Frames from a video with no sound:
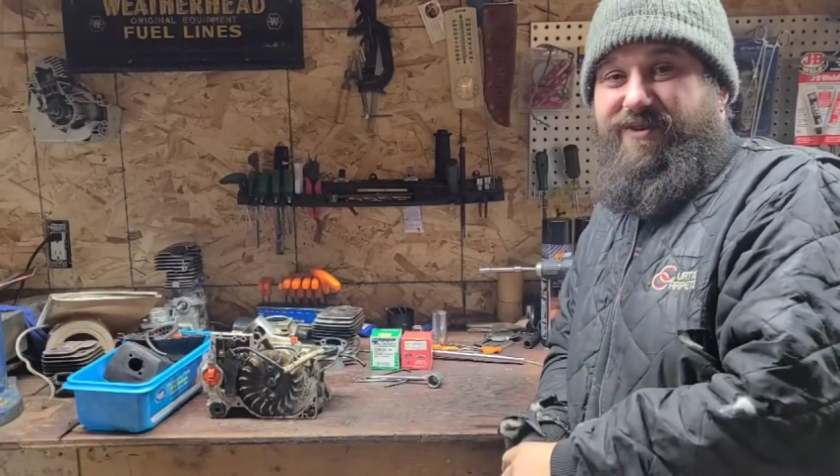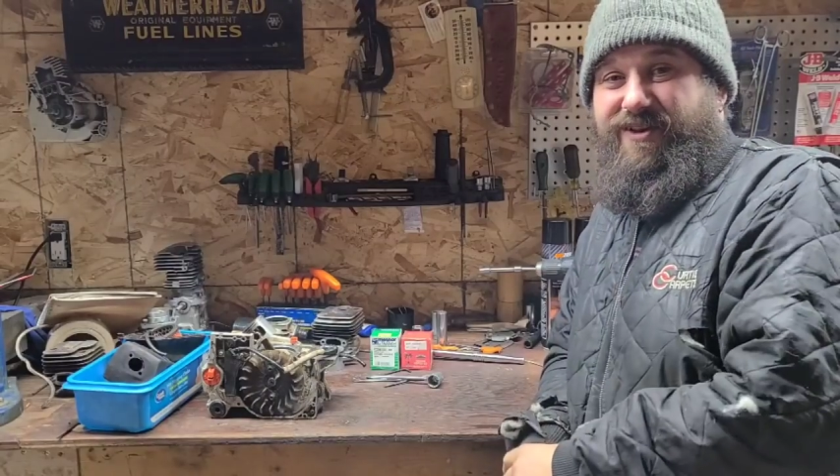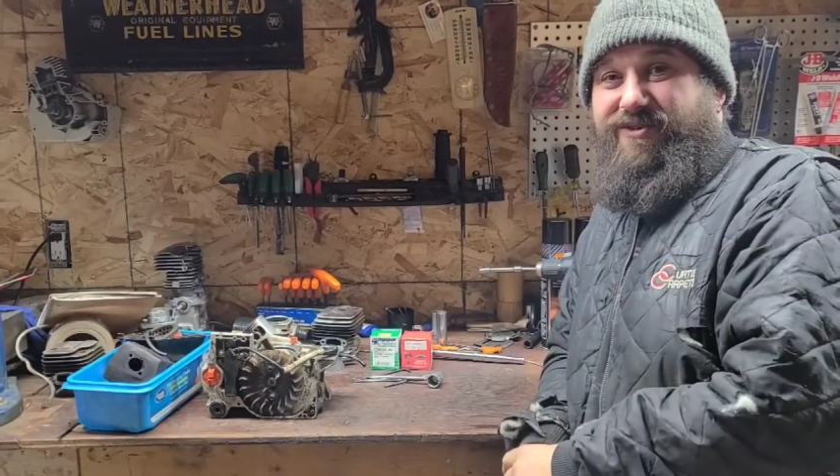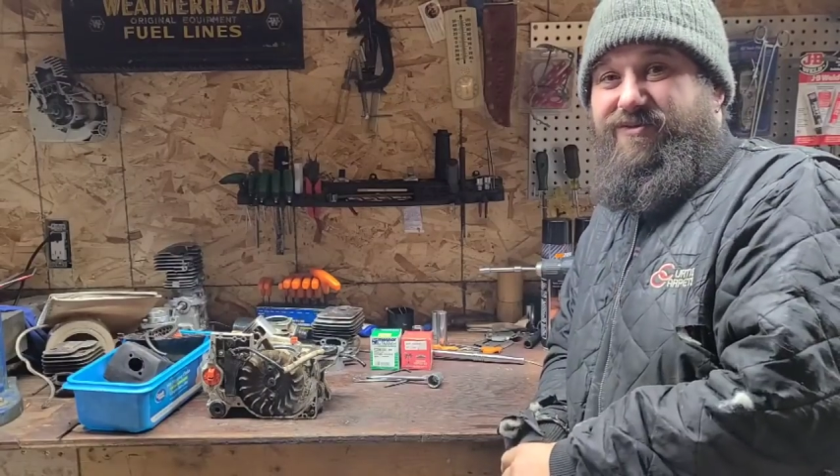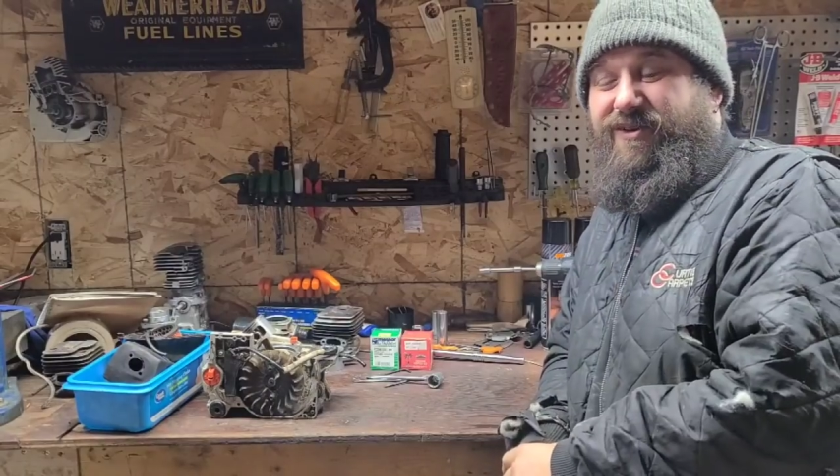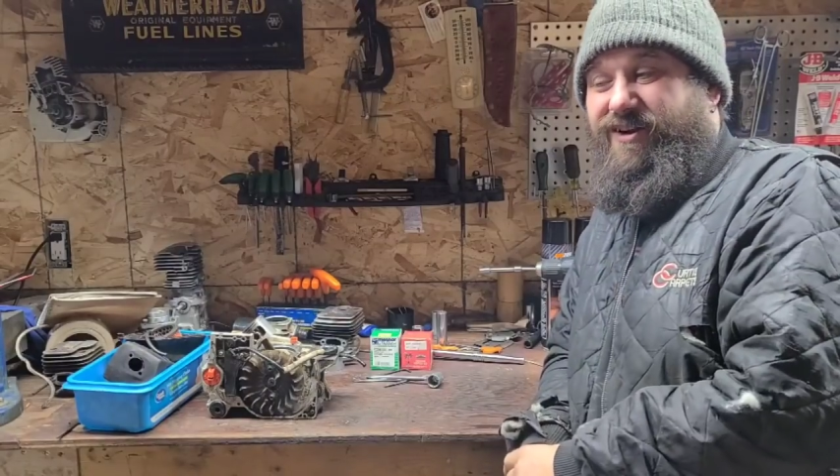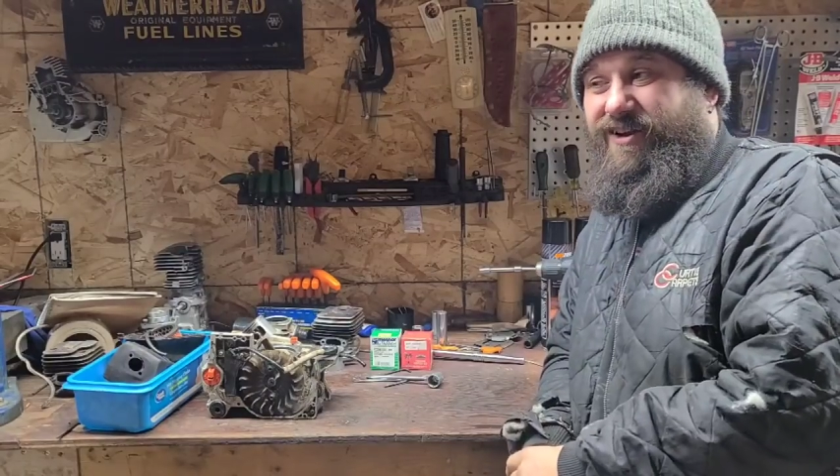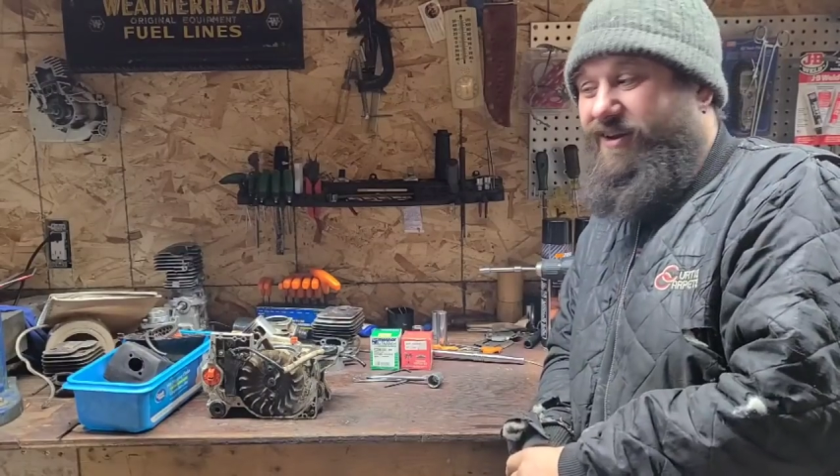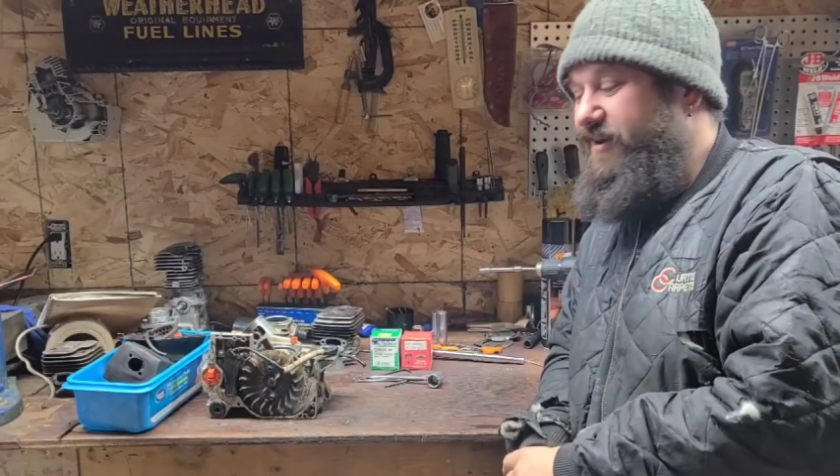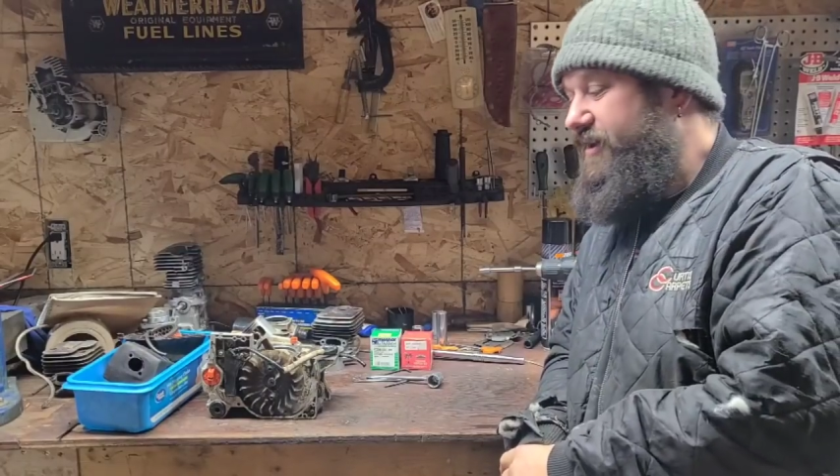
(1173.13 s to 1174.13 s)
my own
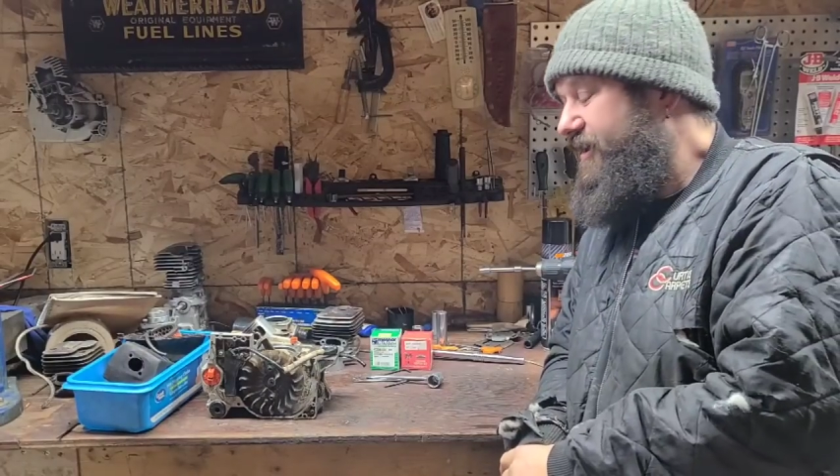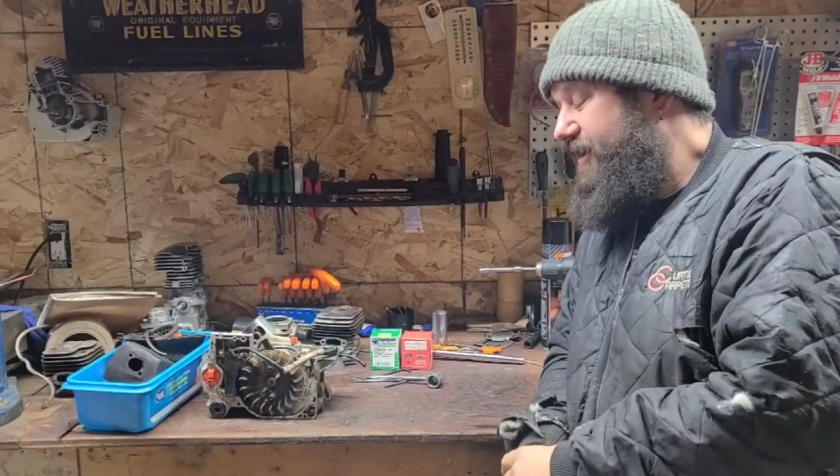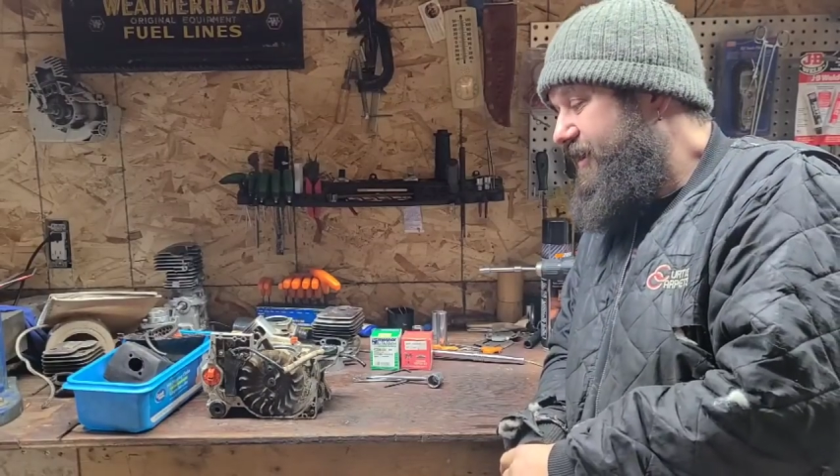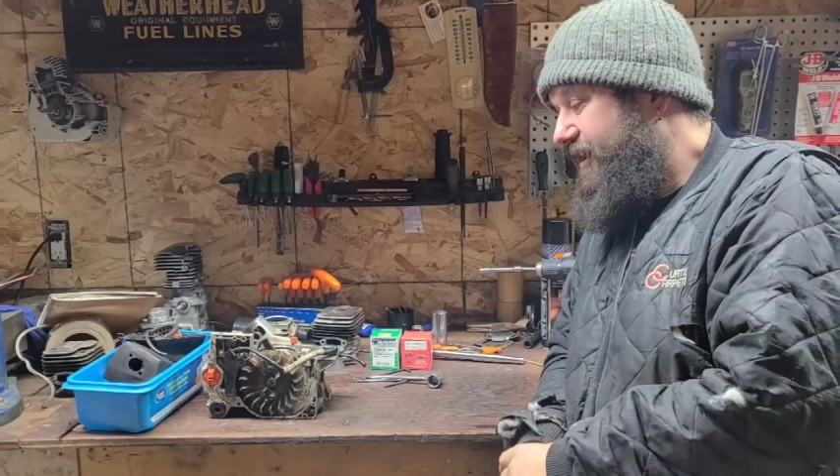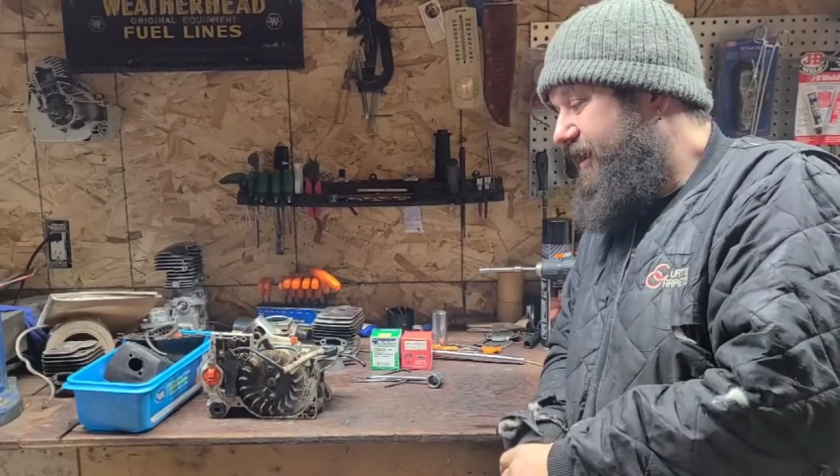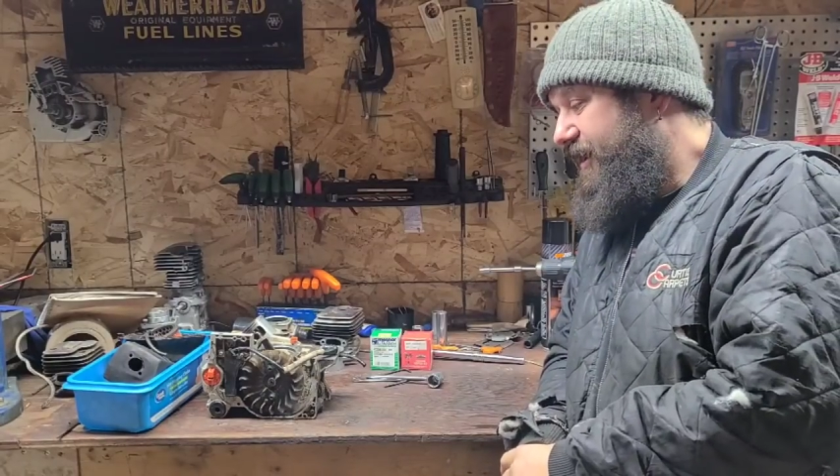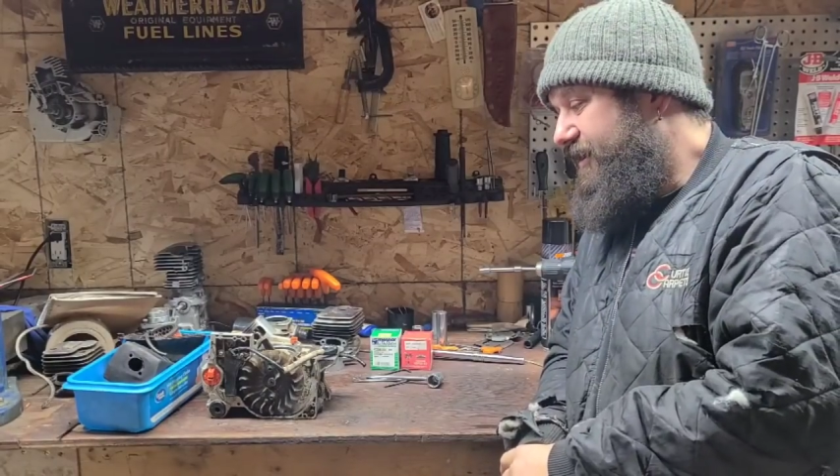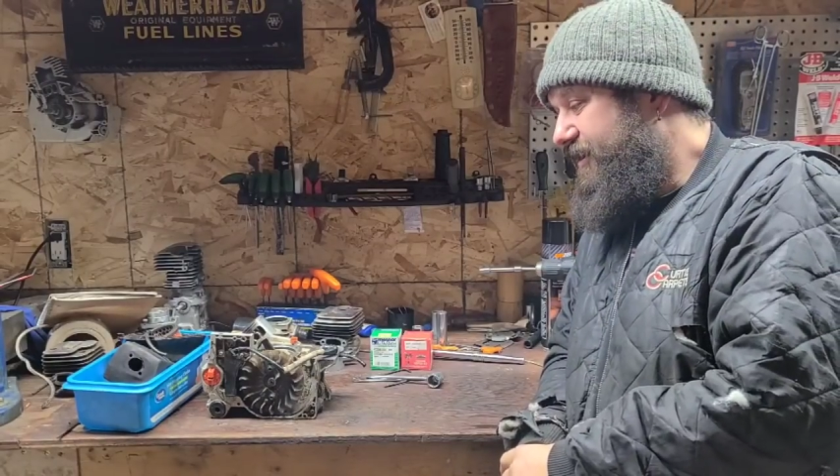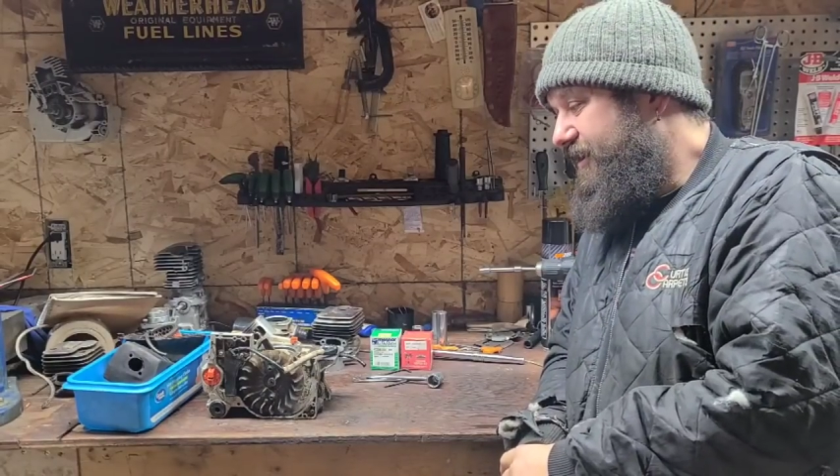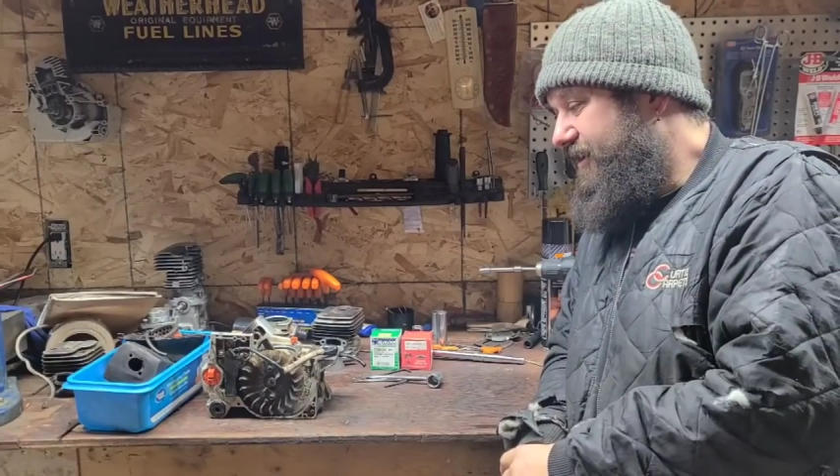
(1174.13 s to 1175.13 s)
work.
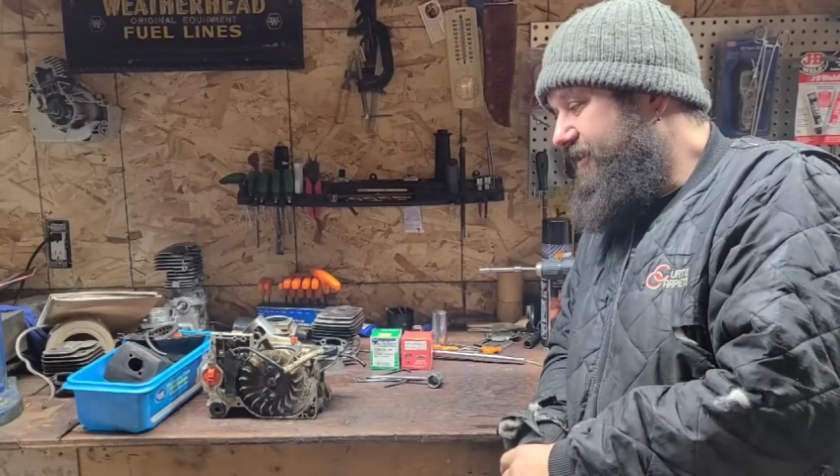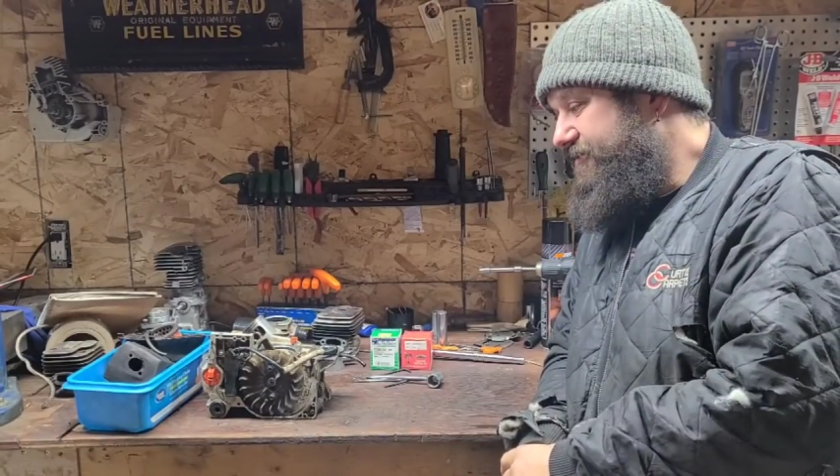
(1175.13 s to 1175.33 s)
And uh,